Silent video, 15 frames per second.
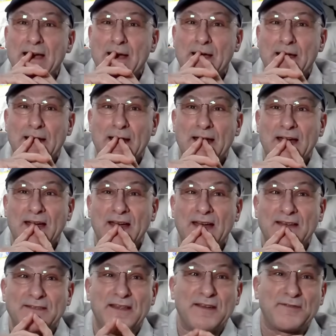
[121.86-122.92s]
And so
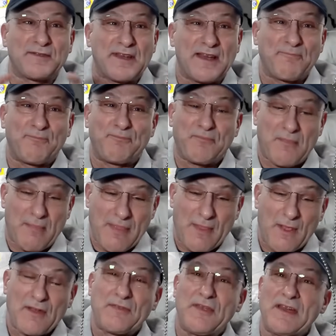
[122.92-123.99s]
he had uh, some
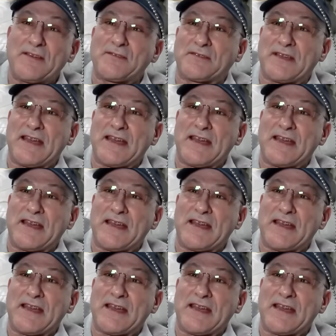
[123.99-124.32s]
different